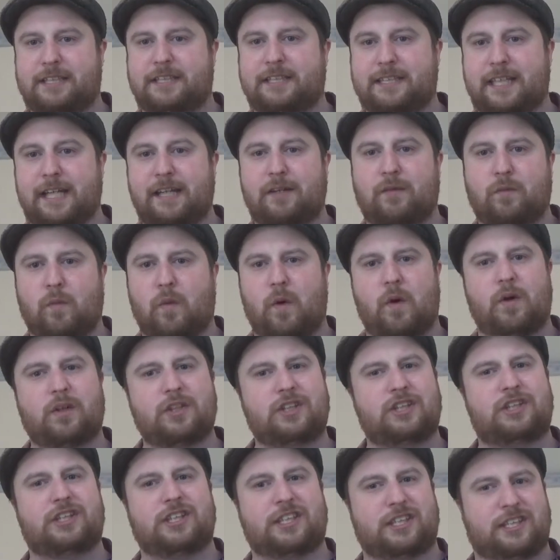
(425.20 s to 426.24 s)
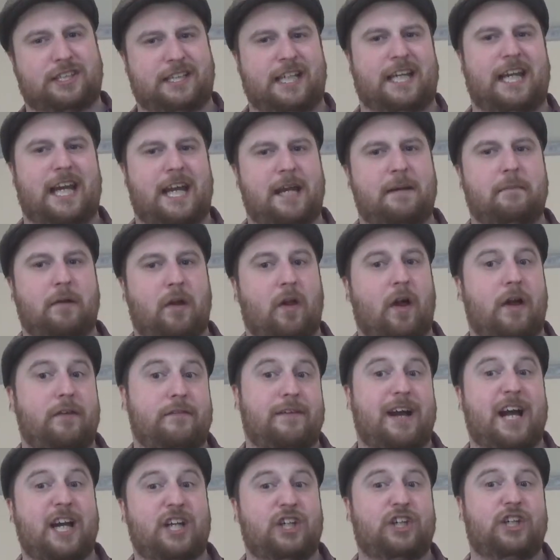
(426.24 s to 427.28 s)
as it was to see him
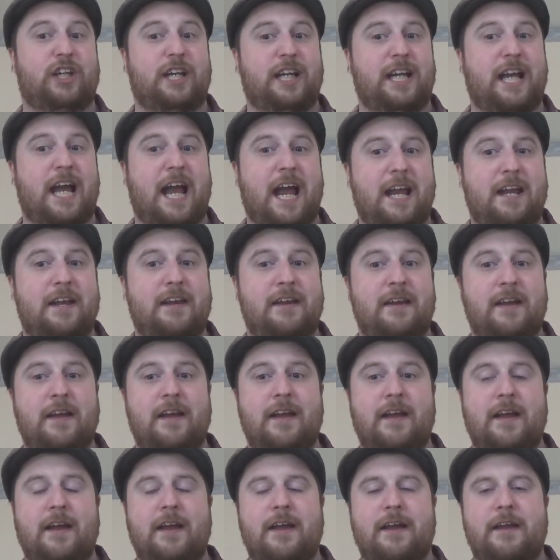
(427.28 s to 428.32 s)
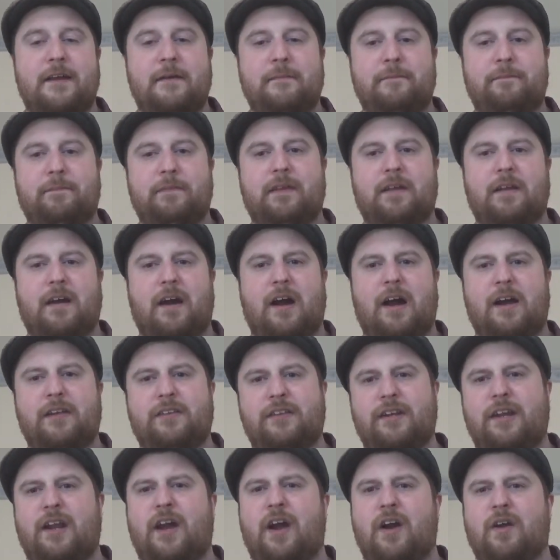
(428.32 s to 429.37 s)
live action again, I
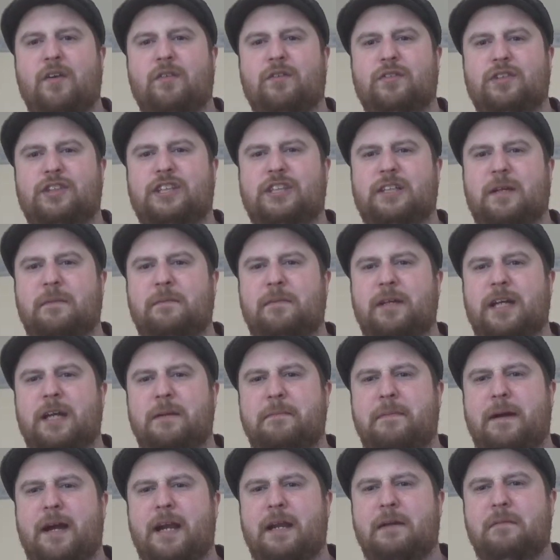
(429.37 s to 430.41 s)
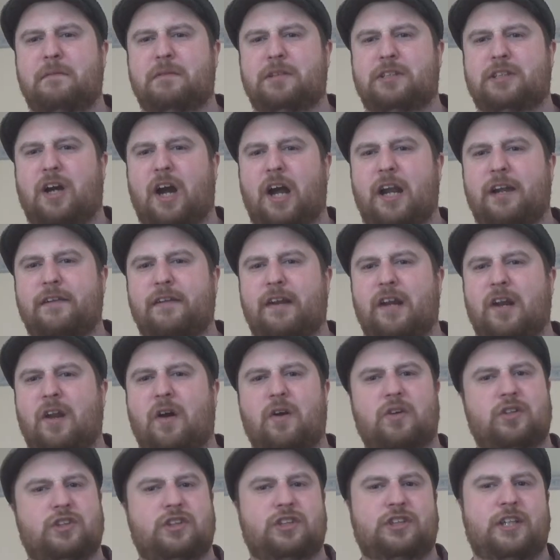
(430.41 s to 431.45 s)
don't know, something about him was kind of
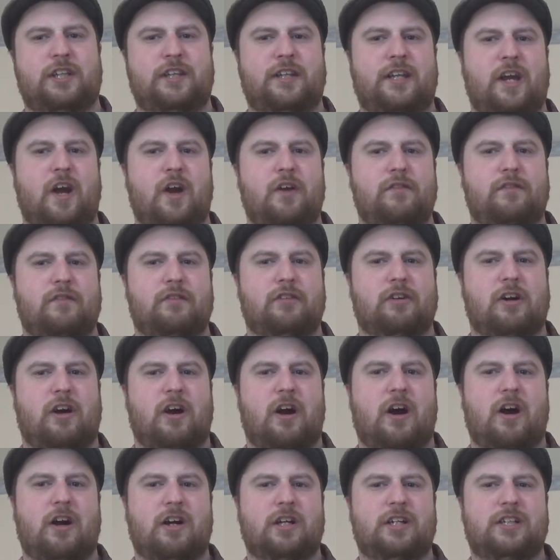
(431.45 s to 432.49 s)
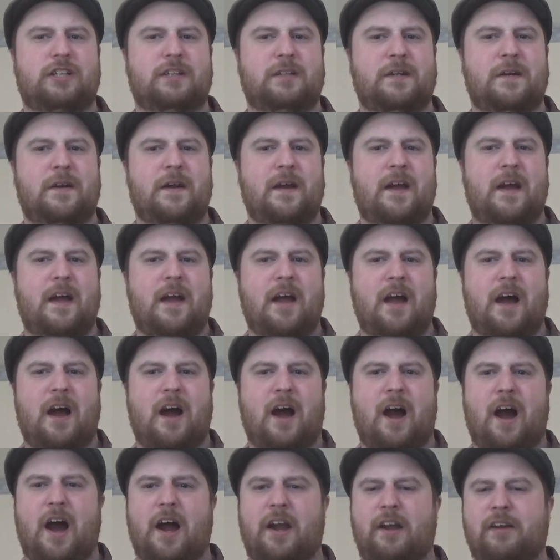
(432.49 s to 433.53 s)
lost in the overarch.
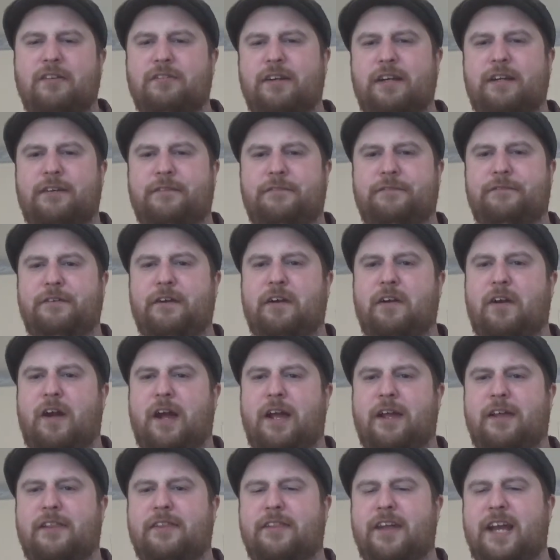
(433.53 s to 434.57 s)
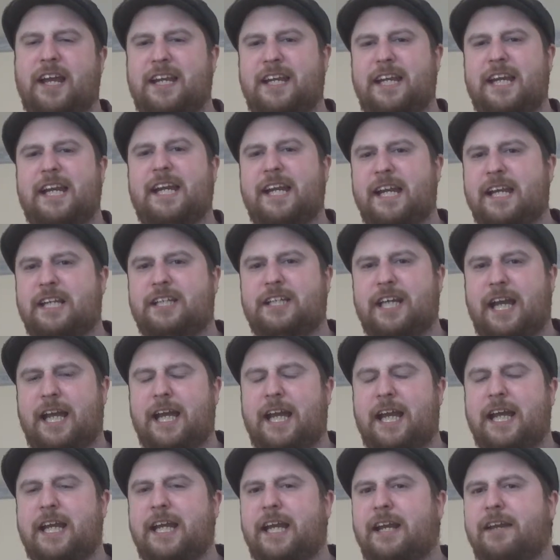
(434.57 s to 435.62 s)
I don't really feel like they needed to...
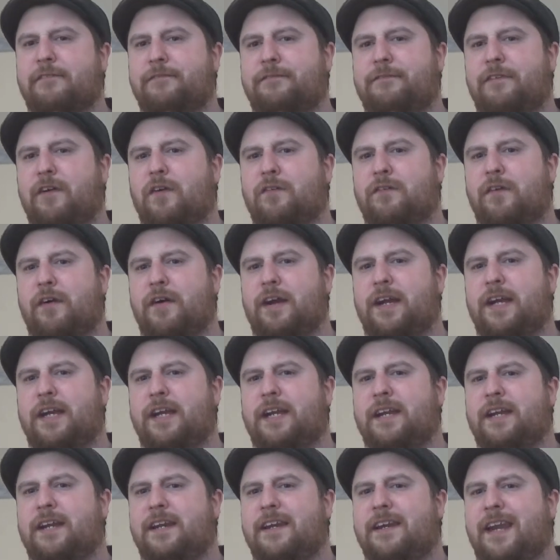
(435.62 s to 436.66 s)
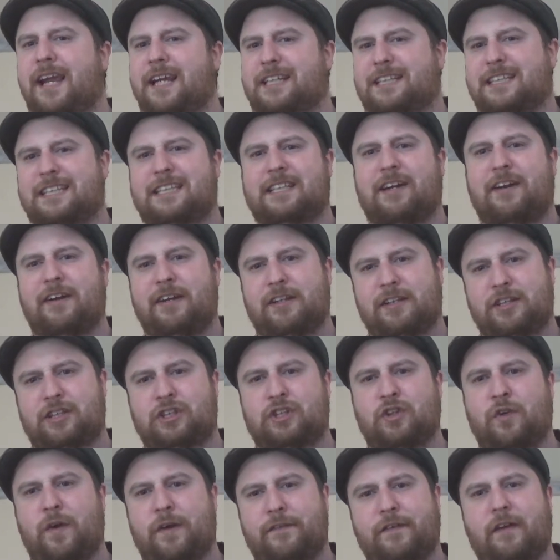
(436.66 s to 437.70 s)
He didn't feel very necessary to the
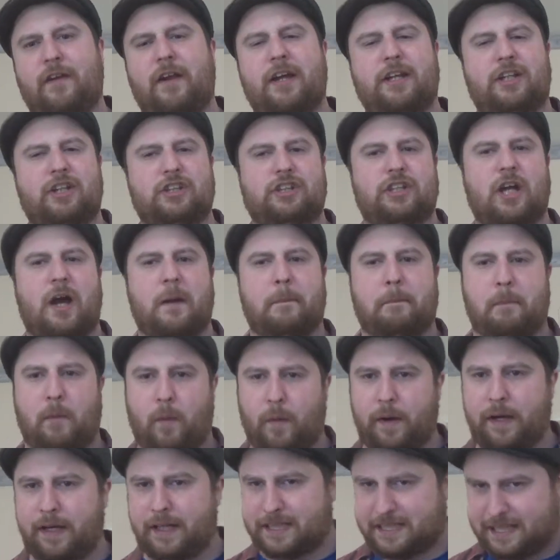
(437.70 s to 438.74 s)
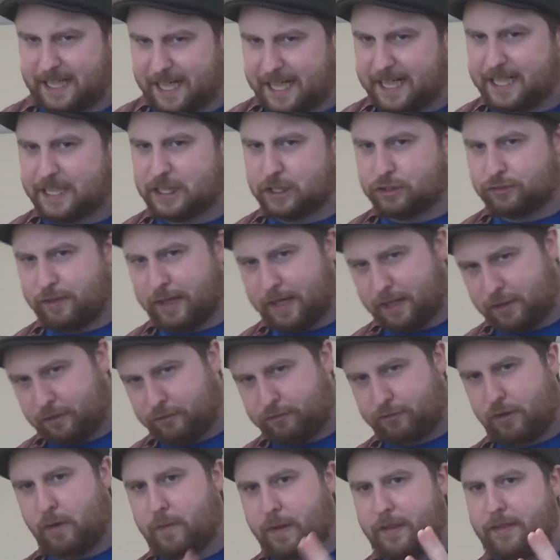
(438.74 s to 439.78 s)
story. He felt like just a pointless Easter egg
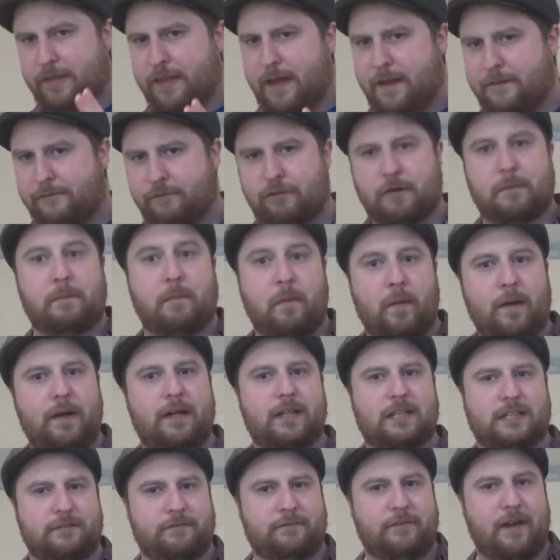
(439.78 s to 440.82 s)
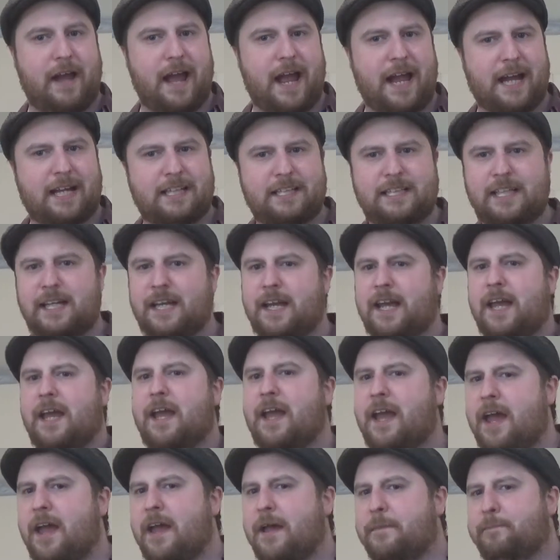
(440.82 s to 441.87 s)
thrown in there for a pointless effect.
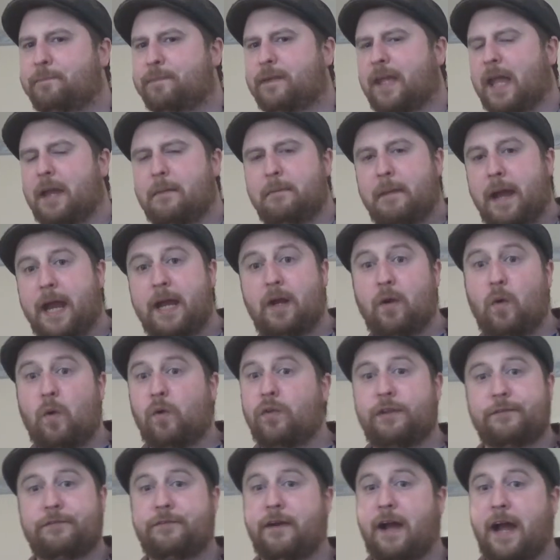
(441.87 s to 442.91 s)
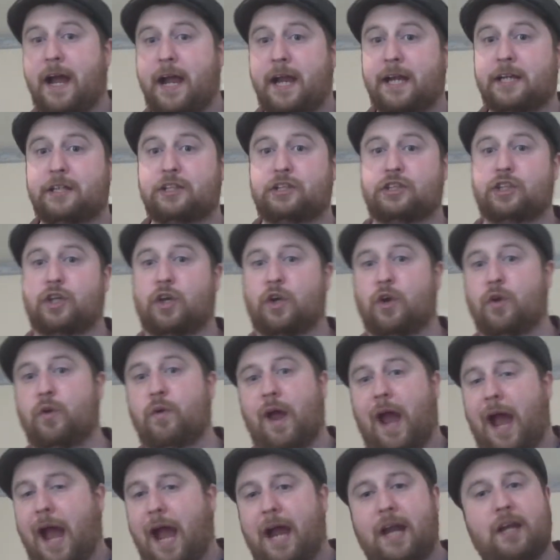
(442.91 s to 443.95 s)
It made all the fans who'd
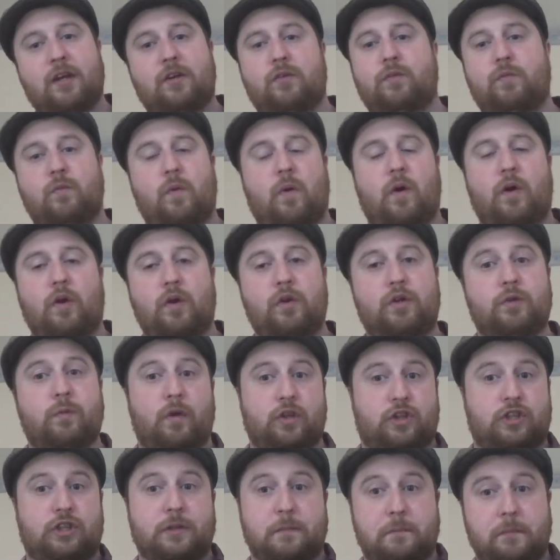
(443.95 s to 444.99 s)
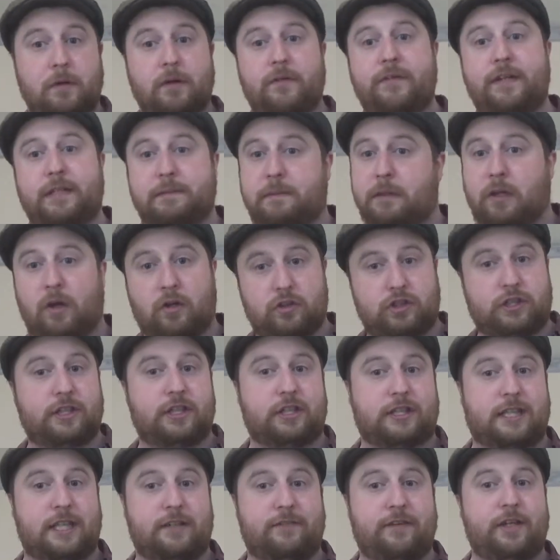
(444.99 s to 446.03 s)
watched the movies but not seen
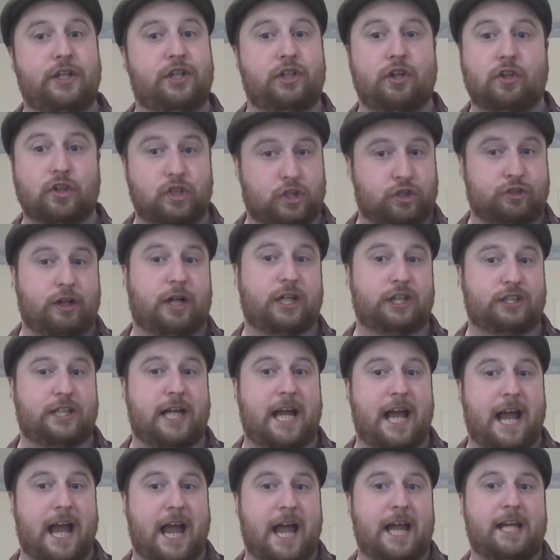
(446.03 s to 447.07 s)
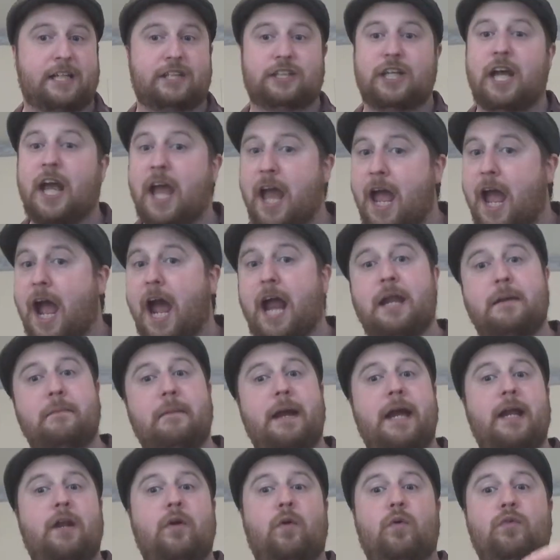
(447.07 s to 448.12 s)
the TV show scratch their heads, and it
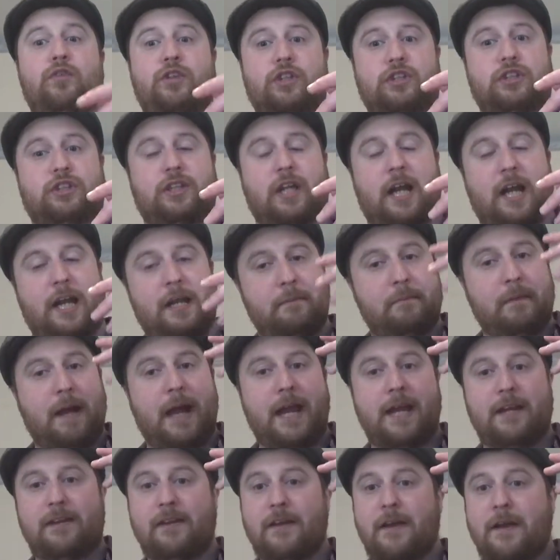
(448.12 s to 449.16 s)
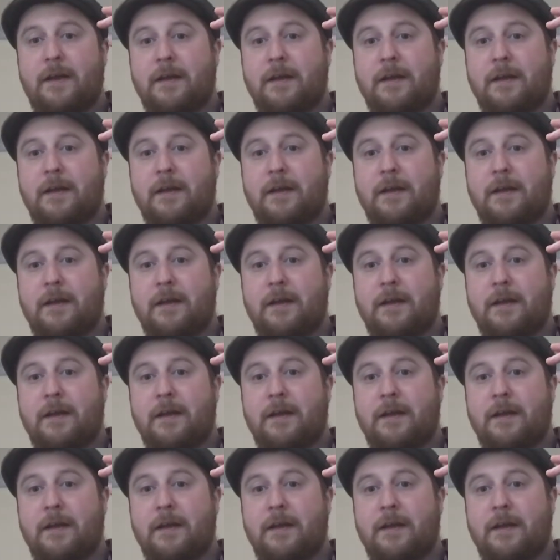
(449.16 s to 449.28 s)
made